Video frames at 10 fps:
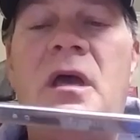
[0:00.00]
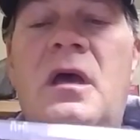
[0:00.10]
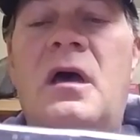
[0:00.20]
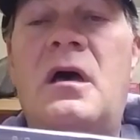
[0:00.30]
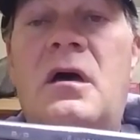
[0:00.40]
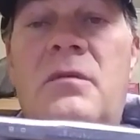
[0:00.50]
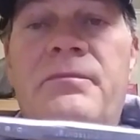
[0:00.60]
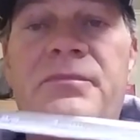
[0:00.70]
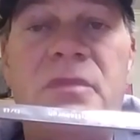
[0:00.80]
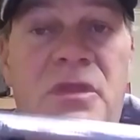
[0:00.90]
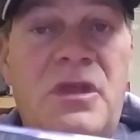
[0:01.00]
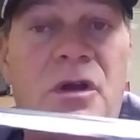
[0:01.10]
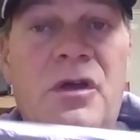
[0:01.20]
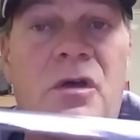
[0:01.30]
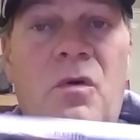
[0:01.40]

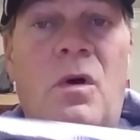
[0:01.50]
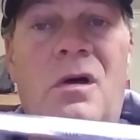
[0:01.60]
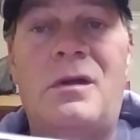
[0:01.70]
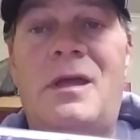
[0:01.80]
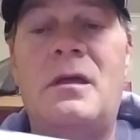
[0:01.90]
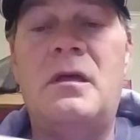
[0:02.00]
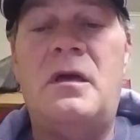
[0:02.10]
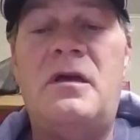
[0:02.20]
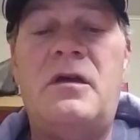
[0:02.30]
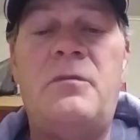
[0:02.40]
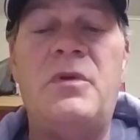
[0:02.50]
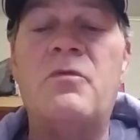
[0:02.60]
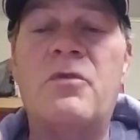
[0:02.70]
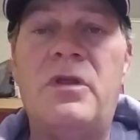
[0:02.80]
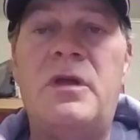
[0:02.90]
They're good quality. I've
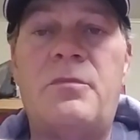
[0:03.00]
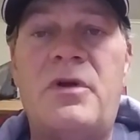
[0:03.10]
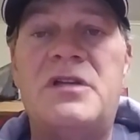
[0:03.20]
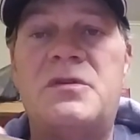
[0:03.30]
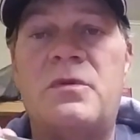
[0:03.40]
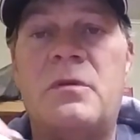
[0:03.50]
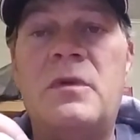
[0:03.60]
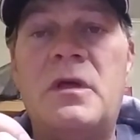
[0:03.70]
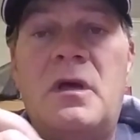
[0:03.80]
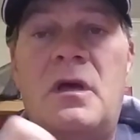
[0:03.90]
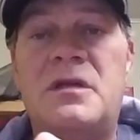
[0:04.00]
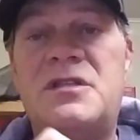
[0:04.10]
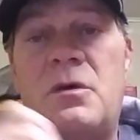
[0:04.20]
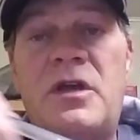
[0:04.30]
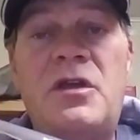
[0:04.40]
been really impressed with them.
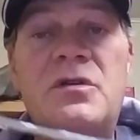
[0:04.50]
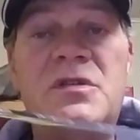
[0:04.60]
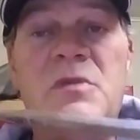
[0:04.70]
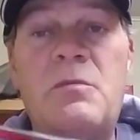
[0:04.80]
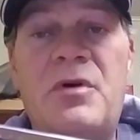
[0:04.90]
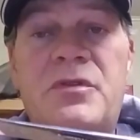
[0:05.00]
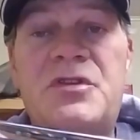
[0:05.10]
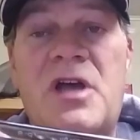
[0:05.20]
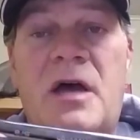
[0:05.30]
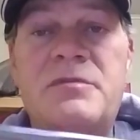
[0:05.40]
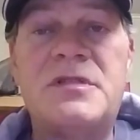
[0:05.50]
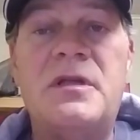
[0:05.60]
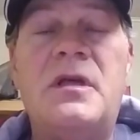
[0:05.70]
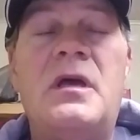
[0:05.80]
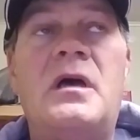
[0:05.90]
So I use them at both shops.
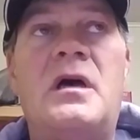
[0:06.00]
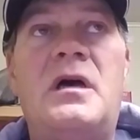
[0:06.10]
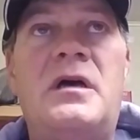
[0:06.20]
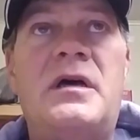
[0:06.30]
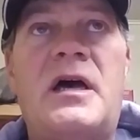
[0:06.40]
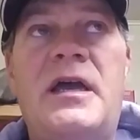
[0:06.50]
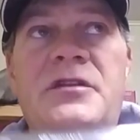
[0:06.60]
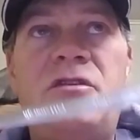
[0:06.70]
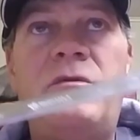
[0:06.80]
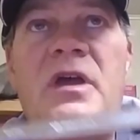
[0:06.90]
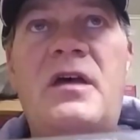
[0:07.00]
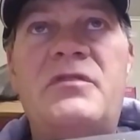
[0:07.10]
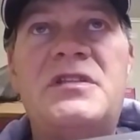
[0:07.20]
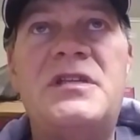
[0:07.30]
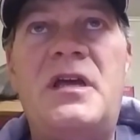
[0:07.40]
I do have
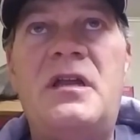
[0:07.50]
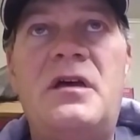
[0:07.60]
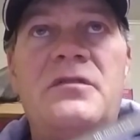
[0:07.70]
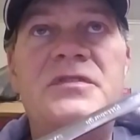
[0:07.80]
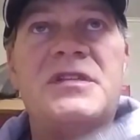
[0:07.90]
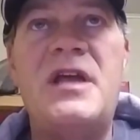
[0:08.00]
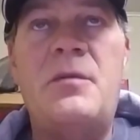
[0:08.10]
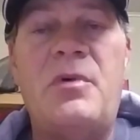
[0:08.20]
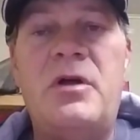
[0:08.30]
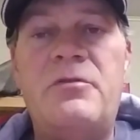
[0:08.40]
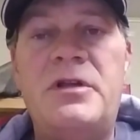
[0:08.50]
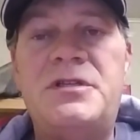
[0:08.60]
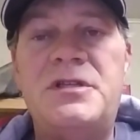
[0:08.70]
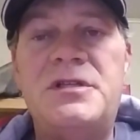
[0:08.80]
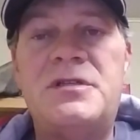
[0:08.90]
a set of snap-on
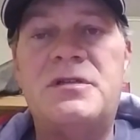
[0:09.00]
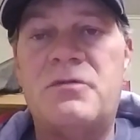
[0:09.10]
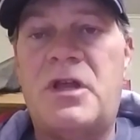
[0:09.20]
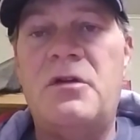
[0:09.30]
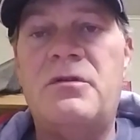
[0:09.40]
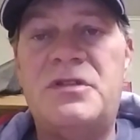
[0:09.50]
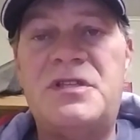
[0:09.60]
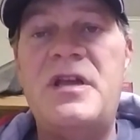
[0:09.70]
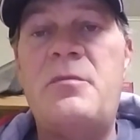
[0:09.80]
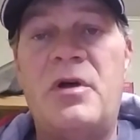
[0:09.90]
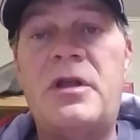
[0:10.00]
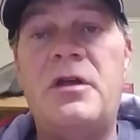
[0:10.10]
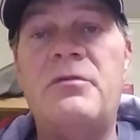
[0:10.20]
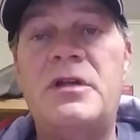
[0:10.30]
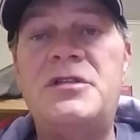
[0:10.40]
wrenches, snap-on
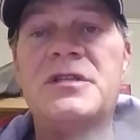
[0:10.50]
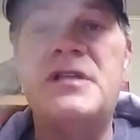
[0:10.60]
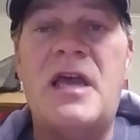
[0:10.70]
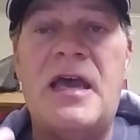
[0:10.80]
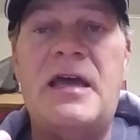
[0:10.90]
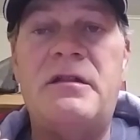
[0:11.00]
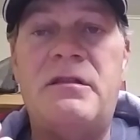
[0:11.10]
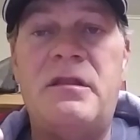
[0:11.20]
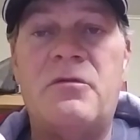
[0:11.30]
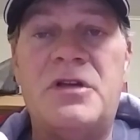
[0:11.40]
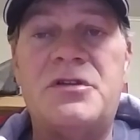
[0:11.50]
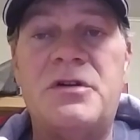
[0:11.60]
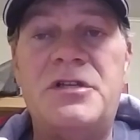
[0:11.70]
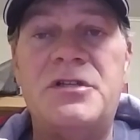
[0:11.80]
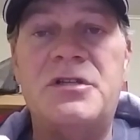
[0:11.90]
gear wrenches at the
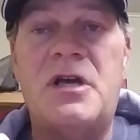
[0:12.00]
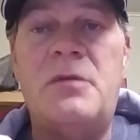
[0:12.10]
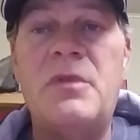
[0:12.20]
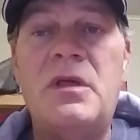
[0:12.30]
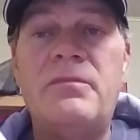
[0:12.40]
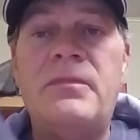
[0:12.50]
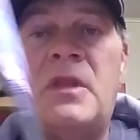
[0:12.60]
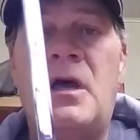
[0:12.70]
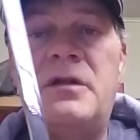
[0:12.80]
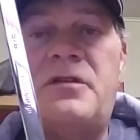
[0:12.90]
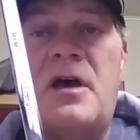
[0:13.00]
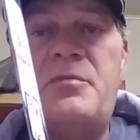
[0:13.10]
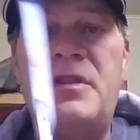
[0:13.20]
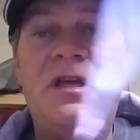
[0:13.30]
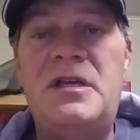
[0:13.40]
restoration shop on top
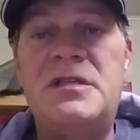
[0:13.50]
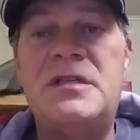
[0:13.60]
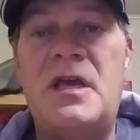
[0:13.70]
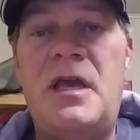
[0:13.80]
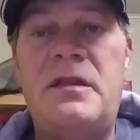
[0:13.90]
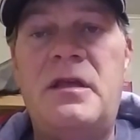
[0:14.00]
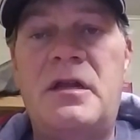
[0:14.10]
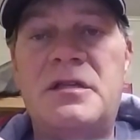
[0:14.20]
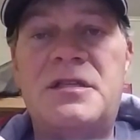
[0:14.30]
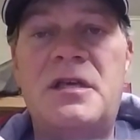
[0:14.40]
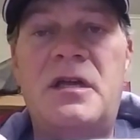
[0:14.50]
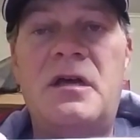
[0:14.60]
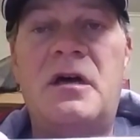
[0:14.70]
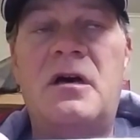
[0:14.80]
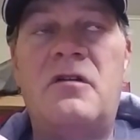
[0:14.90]
of these, and then a
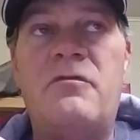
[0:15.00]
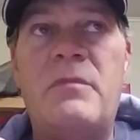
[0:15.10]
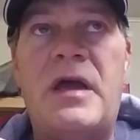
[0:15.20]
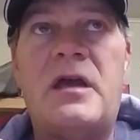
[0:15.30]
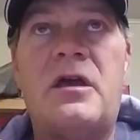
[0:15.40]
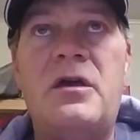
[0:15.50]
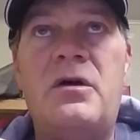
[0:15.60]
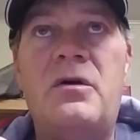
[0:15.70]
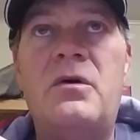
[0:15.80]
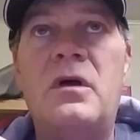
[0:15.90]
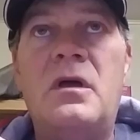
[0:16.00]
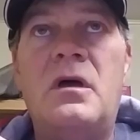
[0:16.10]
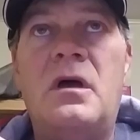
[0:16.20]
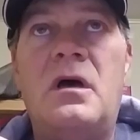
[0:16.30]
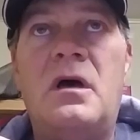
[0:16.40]
set of Matco
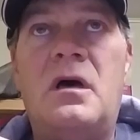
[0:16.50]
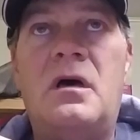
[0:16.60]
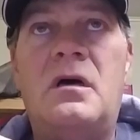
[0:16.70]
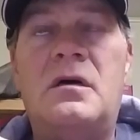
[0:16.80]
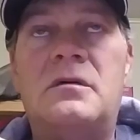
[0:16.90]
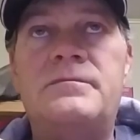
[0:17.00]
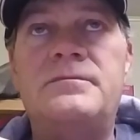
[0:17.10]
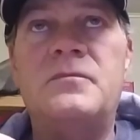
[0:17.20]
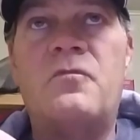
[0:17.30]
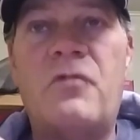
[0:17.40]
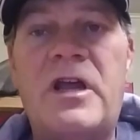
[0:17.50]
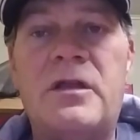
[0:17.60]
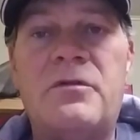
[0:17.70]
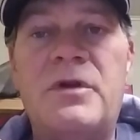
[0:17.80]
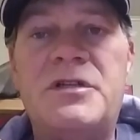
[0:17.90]

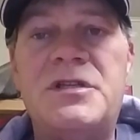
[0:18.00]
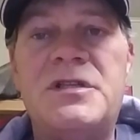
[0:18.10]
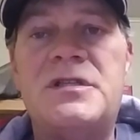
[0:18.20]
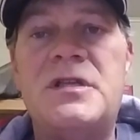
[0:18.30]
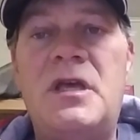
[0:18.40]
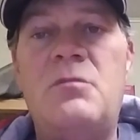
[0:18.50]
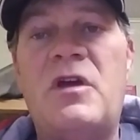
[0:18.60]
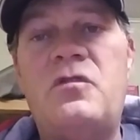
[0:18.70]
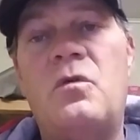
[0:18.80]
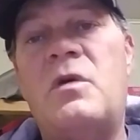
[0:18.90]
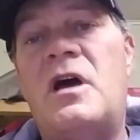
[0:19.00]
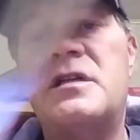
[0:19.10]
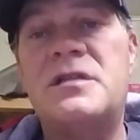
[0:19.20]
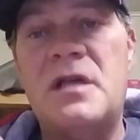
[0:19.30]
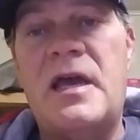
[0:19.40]
regular wrenches in my
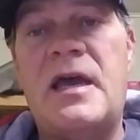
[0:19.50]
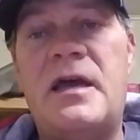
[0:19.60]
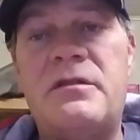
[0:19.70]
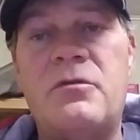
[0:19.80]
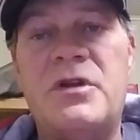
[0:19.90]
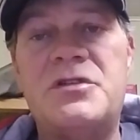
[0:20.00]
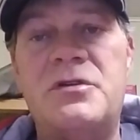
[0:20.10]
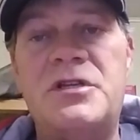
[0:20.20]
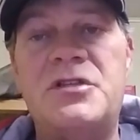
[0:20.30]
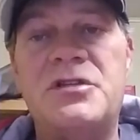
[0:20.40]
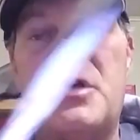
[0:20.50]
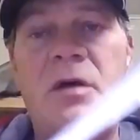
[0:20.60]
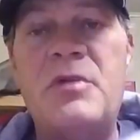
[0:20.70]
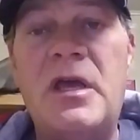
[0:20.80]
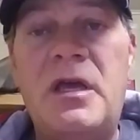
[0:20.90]
toolbox at the restoration
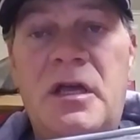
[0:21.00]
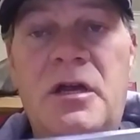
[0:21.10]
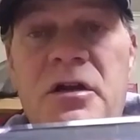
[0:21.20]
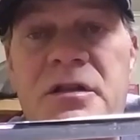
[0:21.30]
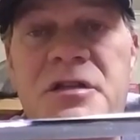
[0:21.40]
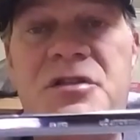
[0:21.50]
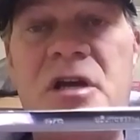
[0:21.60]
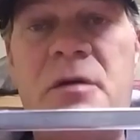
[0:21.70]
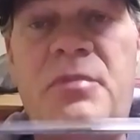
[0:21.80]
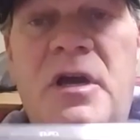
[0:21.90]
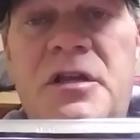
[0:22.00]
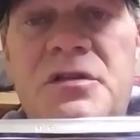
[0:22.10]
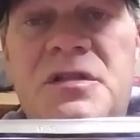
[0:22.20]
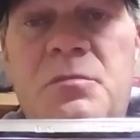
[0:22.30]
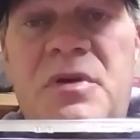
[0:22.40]
shop. Here at this shop, I
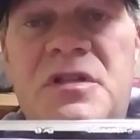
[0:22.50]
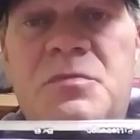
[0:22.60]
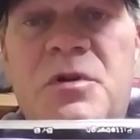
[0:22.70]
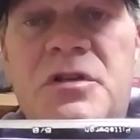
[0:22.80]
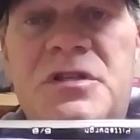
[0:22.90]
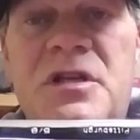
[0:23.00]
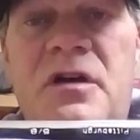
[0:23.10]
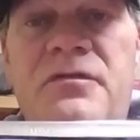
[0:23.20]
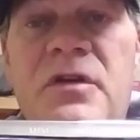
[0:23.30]
use the Pittsburgh stuff,